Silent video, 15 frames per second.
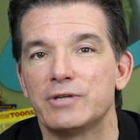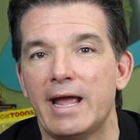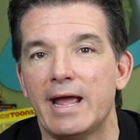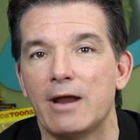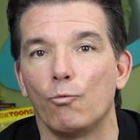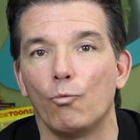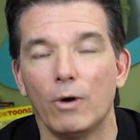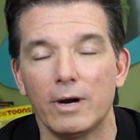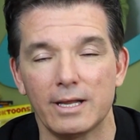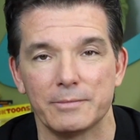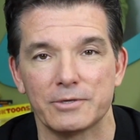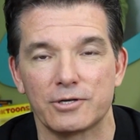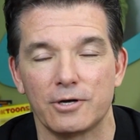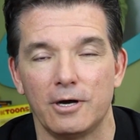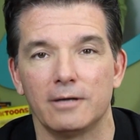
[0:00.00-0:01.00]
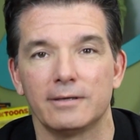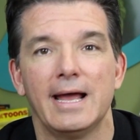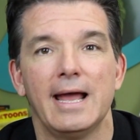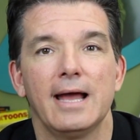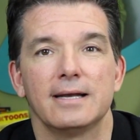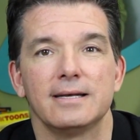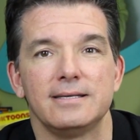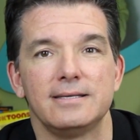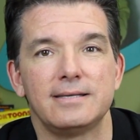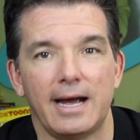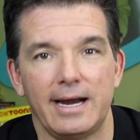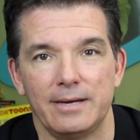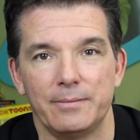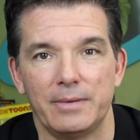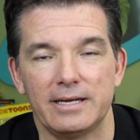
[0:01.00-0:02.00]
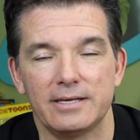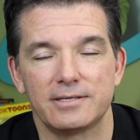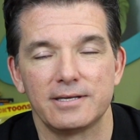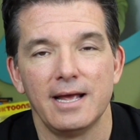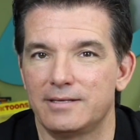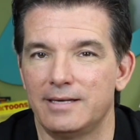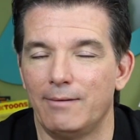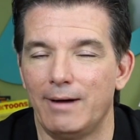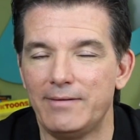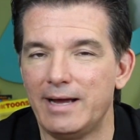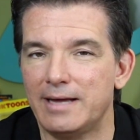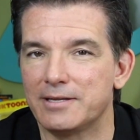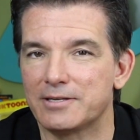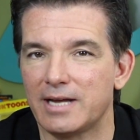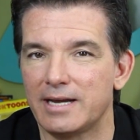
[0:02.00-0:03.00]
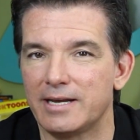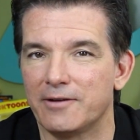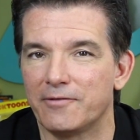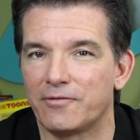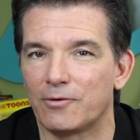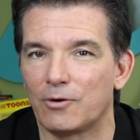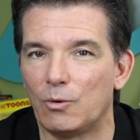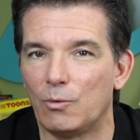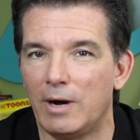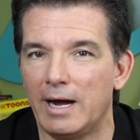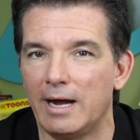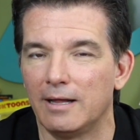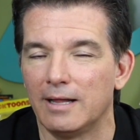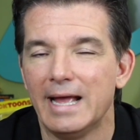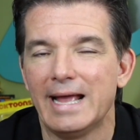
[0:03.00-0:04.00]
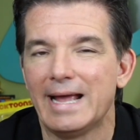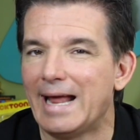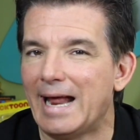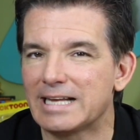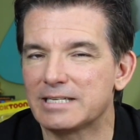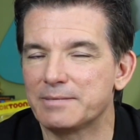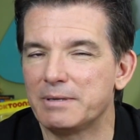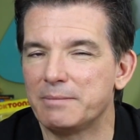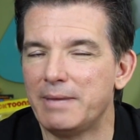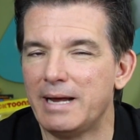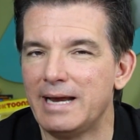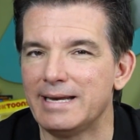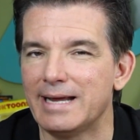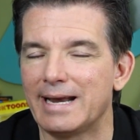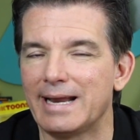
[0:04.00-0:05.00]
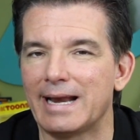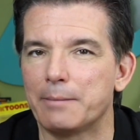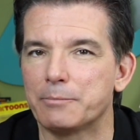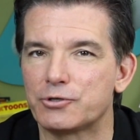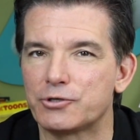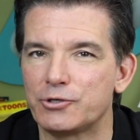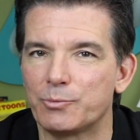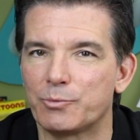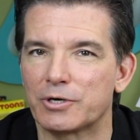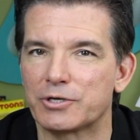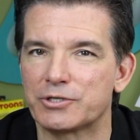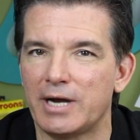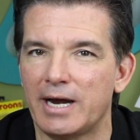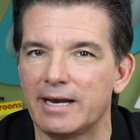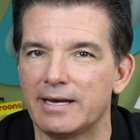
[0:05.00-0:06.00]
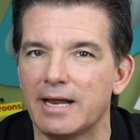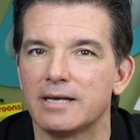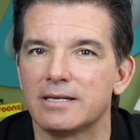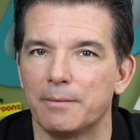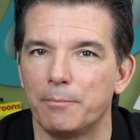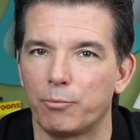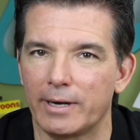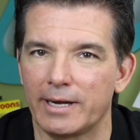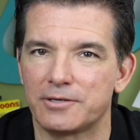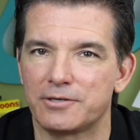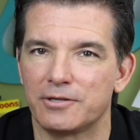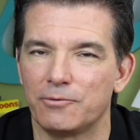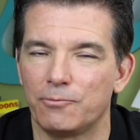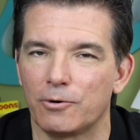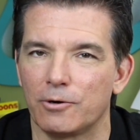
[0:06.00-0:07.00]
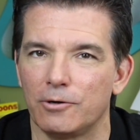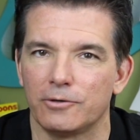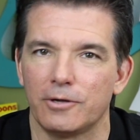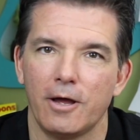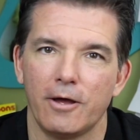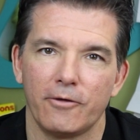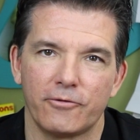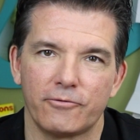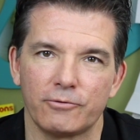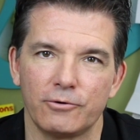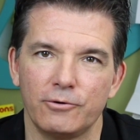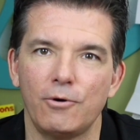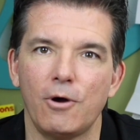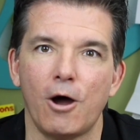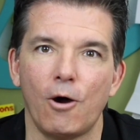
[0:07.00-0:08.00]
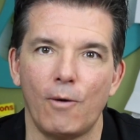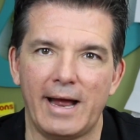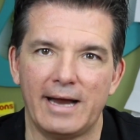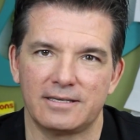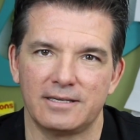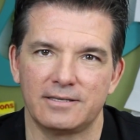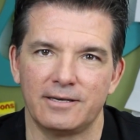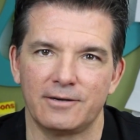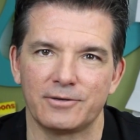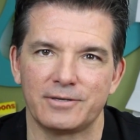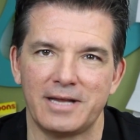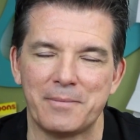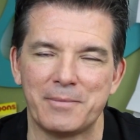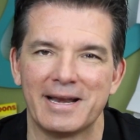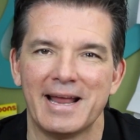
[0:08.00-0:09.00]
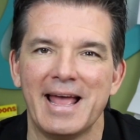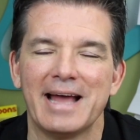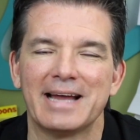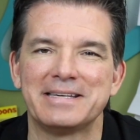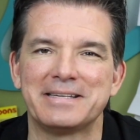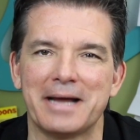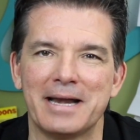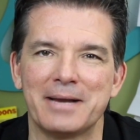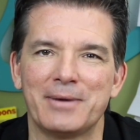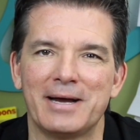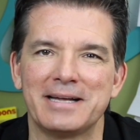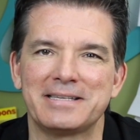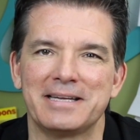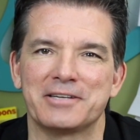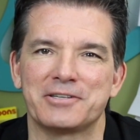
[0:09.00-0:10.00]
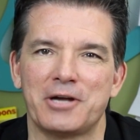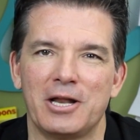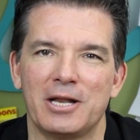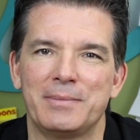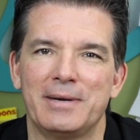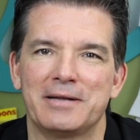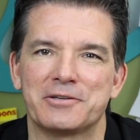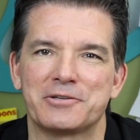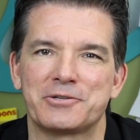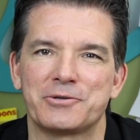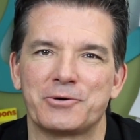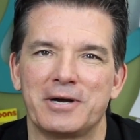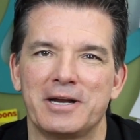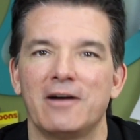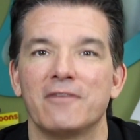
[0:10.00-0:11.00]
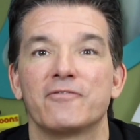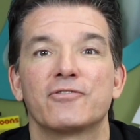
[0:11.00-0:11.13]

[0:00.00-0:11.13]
and one of them is called Dynamite. Now, I've had this idea for a while. It hasn't been made yet, and I'm super excited to bring it to the world through Oaxis Entertainment. Dynamite is all about the story of